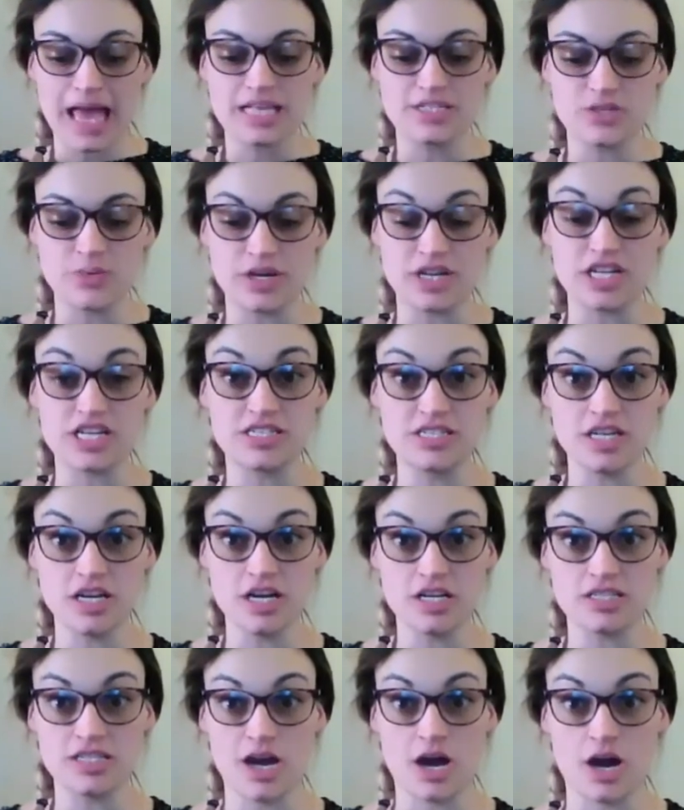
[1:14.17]
So we're going to
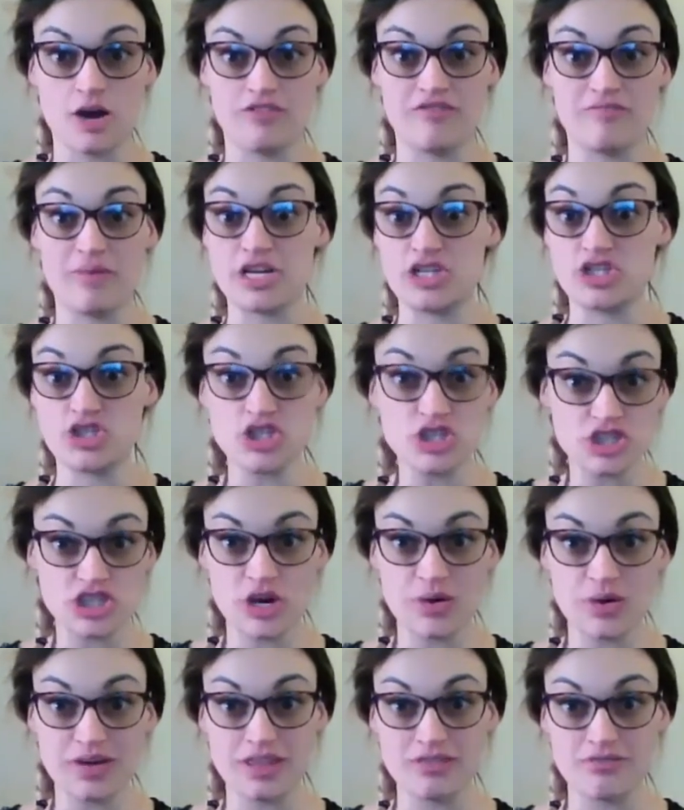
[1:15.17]
start off by just
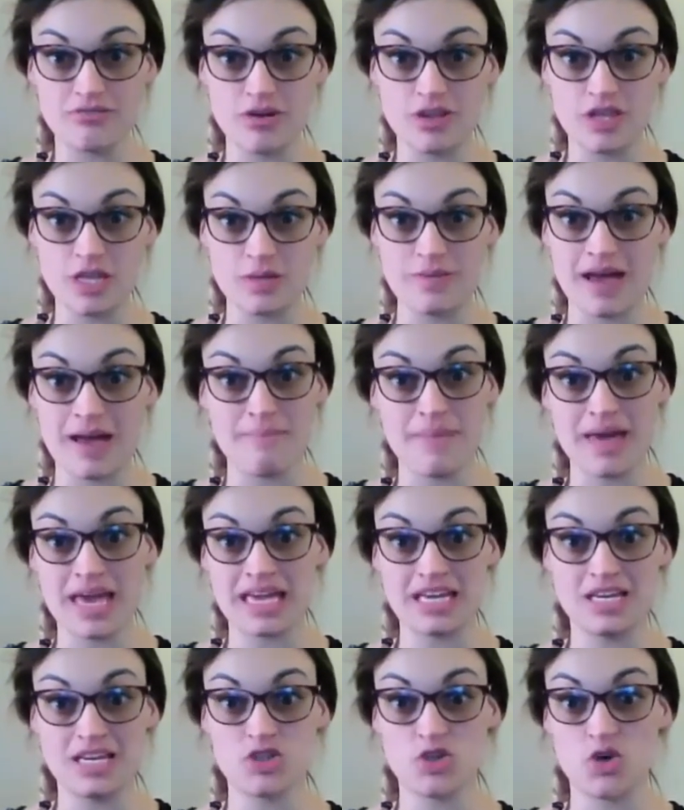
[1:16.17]
going through them and
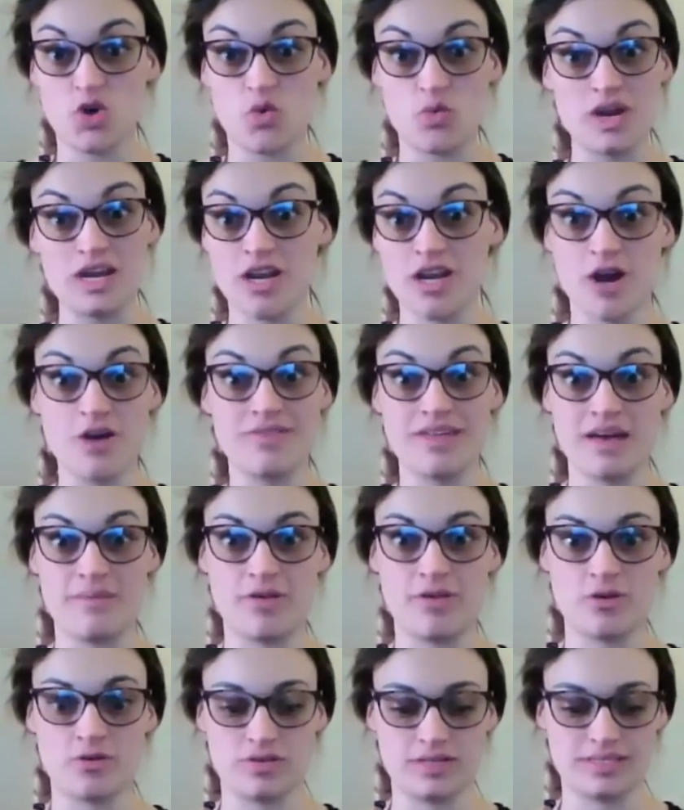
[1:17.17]
making sure we know their
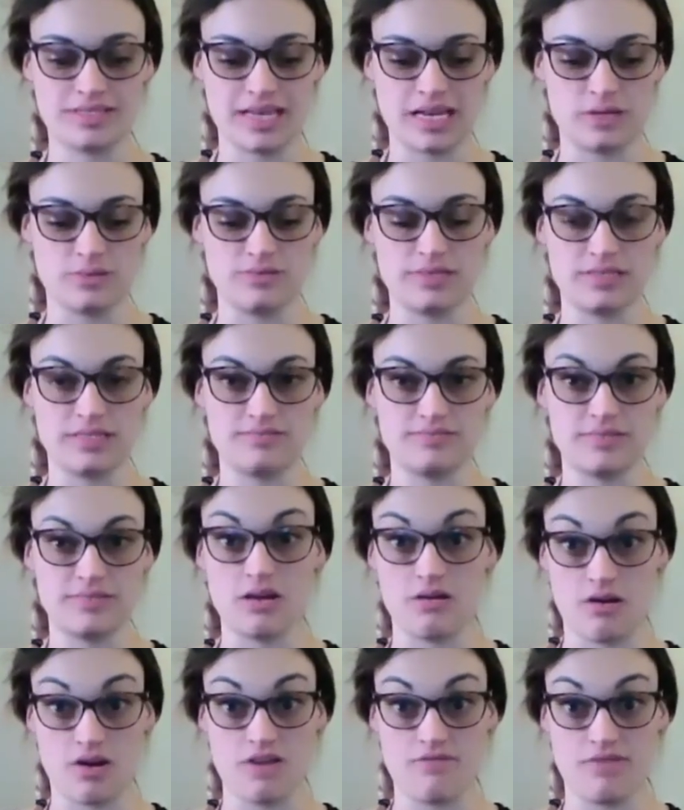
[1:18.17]
pure sounds.
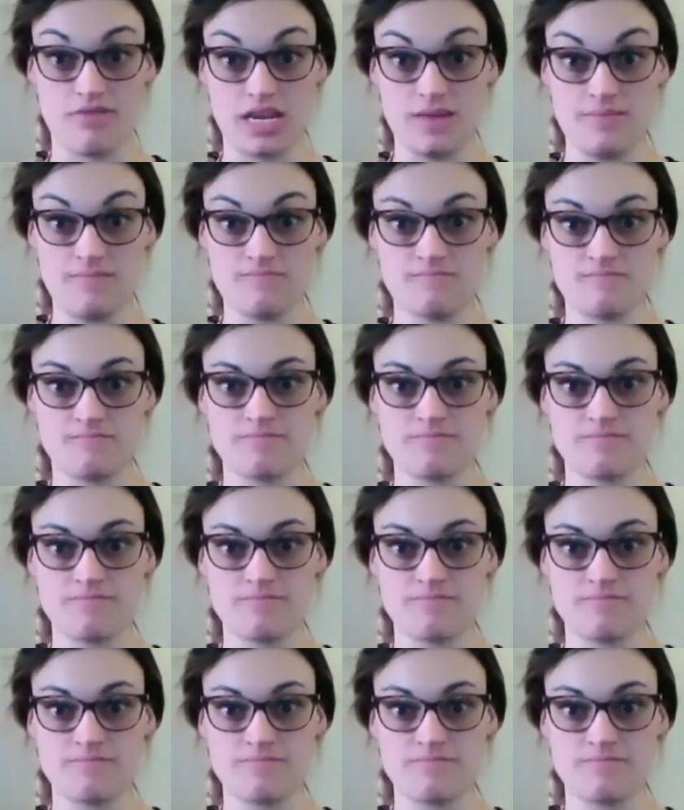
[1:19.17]
So are you ready?